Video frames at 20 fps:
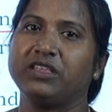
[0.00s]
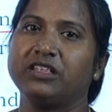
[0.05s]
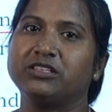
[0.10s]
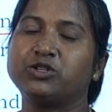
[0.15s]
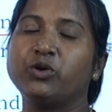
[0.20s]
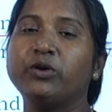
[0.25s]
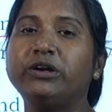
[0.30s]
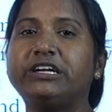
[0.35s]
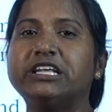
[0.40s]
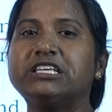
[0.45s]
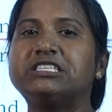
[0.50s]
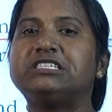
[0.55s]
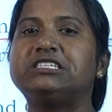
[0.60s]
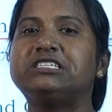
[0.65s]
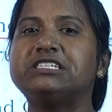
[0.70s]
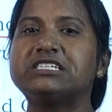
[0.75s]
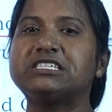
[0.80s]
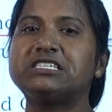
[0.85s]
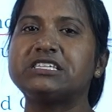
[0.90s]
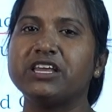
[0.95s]
So it is
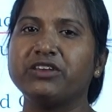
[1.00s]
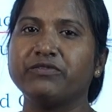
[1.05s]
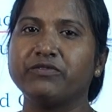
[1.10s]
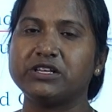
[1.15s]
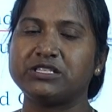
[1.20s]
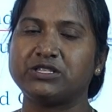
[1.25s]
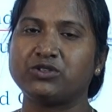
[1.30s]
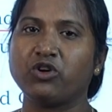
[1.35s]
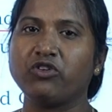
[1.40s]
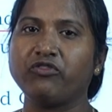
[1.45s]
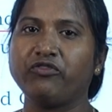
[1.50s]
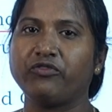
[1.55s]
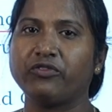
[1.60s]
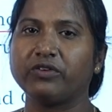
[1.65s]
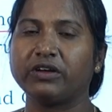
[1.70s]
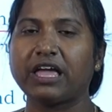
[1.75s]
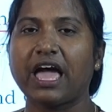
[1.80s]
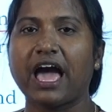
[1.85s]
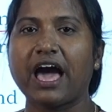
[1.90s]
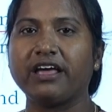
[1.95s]
just inverse of
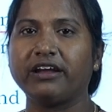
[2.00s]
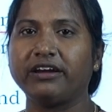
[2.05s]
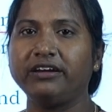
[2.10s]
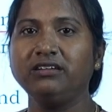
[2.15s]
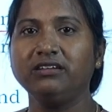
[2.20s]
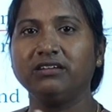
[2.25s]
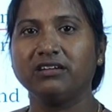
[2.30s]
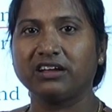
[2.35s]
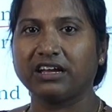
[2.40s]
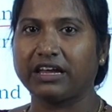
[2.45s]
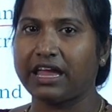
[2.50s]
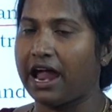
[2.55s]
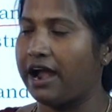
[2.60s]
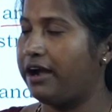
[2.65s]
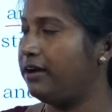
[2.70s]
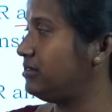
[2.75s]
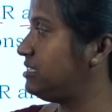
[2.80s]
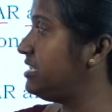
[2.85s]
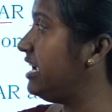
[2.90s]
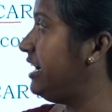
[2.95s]
CAR and
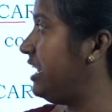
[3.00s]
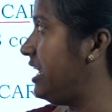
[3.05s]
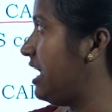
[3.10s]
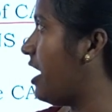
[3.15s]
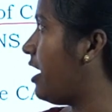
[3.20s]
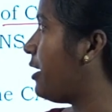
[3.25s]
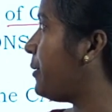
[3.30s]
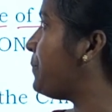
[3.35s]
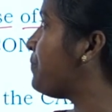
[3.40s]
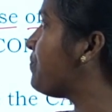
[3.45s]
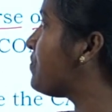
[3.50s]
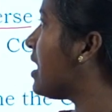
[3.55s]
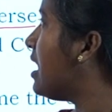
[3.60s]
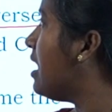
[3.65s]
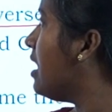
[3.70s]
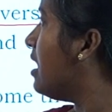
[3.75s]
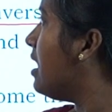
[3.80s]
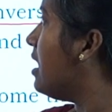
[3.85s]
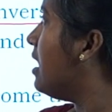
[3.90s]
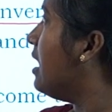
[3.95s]
CDR.
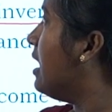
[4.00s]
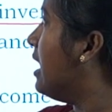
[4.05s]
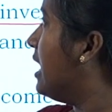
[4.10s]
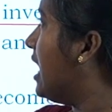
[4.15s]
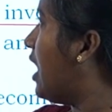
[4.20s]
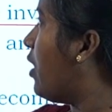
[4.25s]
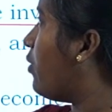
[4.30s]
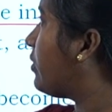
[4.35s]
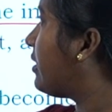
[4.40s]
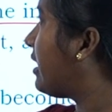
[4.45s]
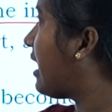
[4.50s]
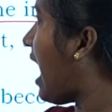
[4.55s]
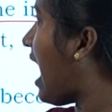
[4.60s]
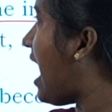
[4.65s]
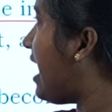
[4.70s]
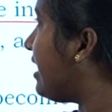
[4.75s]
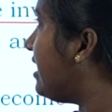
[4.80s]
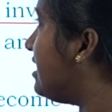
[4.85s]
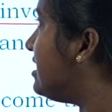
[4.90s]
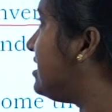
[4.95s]
Now
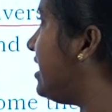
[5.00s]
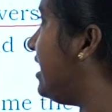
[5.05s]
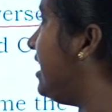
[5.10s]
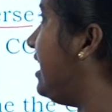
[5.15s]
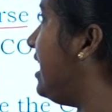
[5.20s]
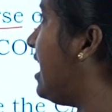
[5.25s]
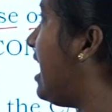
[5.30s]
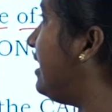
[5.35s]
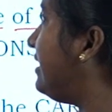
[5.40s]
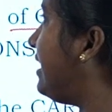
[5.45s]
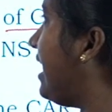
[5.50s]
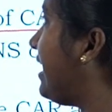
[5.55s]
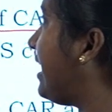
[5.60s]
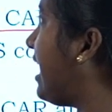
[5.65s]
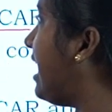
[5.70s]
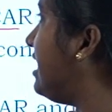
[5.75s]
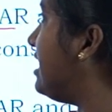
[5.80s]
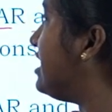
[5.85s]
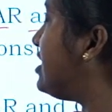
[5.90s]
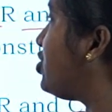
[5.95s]
CAR and CDR take
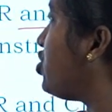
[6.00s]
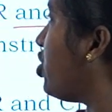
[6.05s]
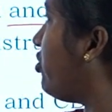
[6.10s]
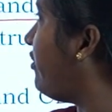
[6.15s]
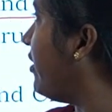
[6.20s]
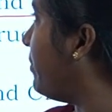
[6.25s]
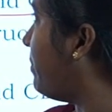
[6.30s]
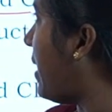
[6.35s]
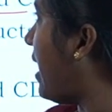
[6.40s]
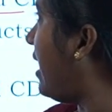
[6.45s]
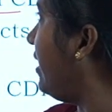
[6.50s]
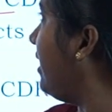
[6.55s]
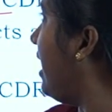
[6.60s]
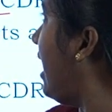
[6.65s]
a list of a part